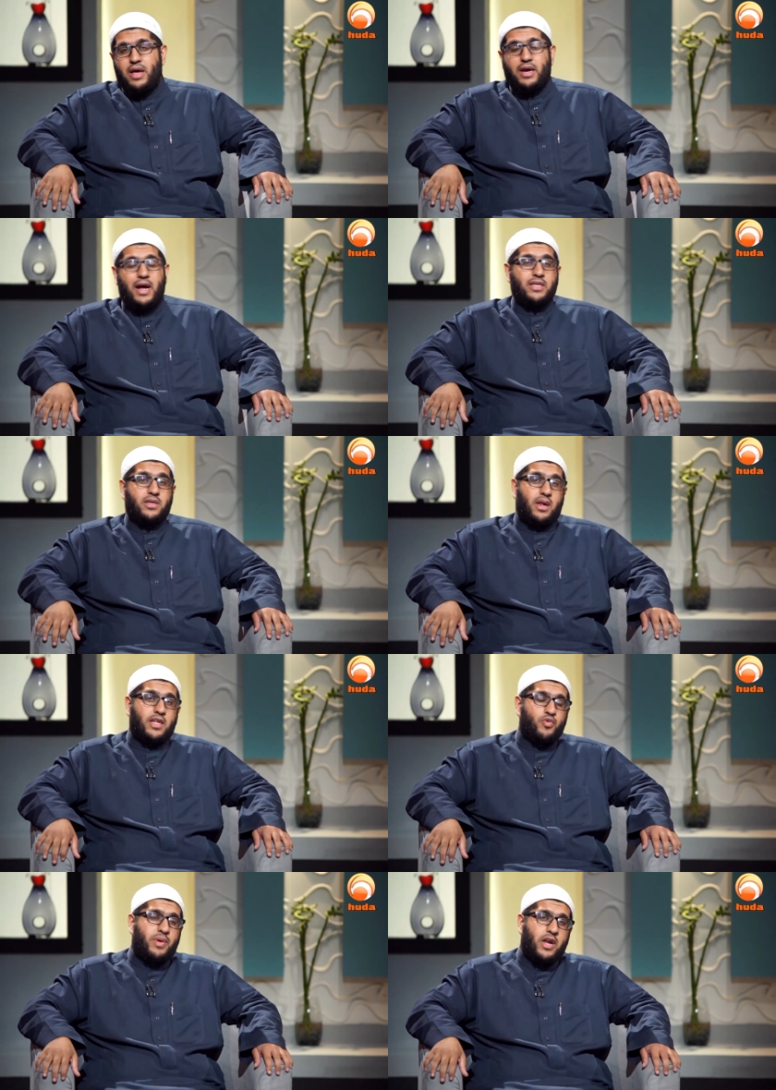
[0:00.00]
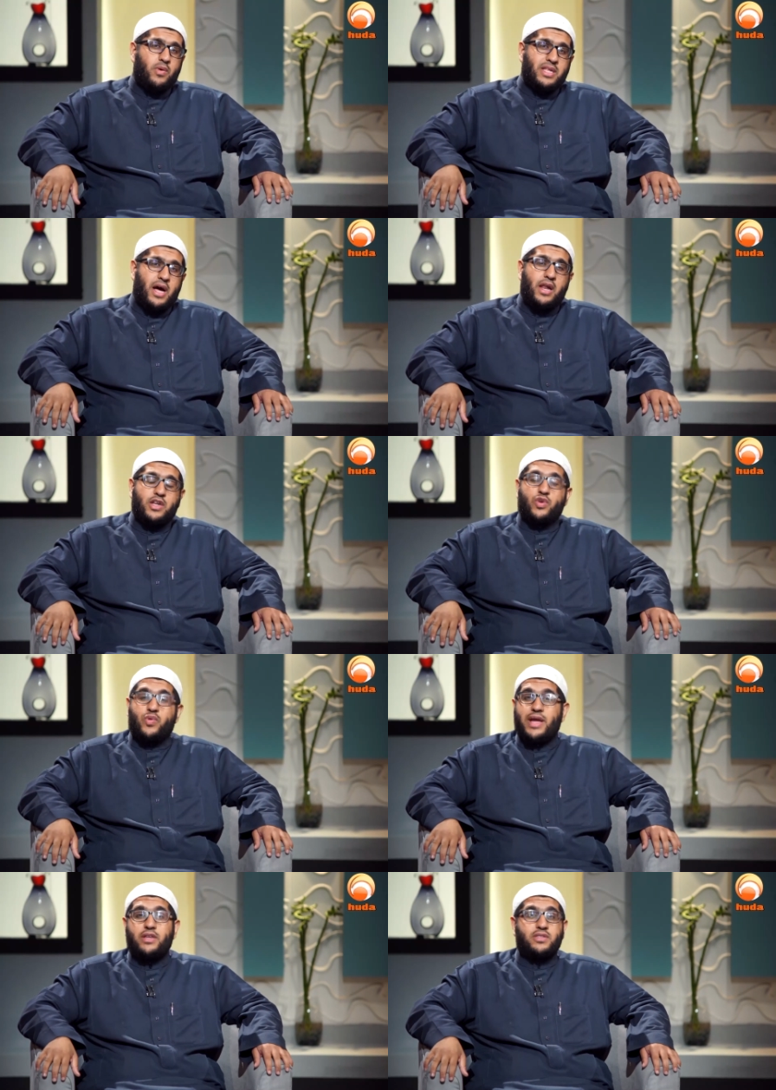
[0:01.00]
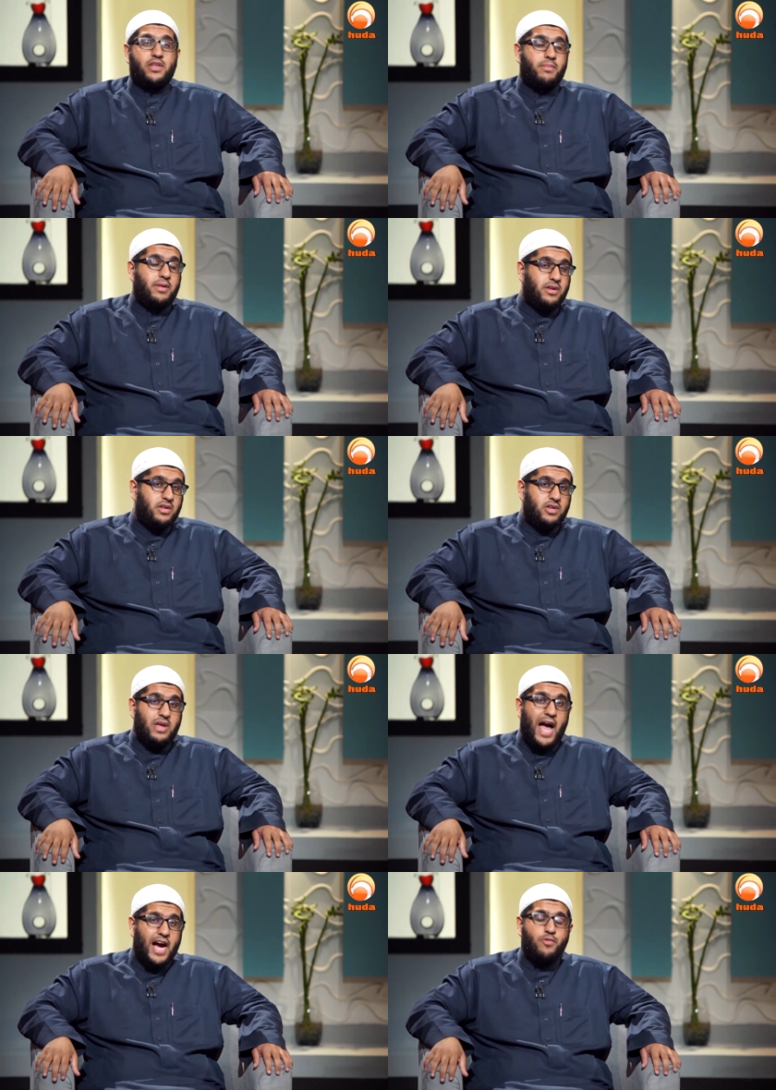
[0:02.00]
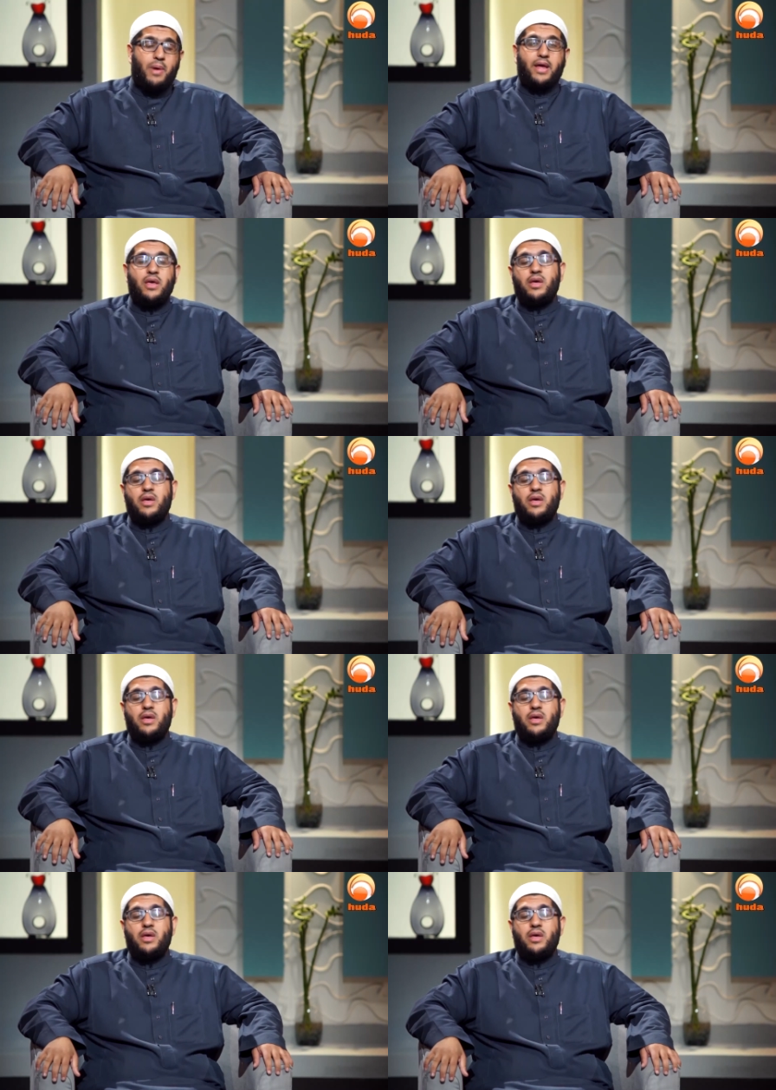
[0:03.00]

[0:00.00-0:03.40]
And I ask Allah Subh'anaHu Wa Ta'ala to grant us the ability to act by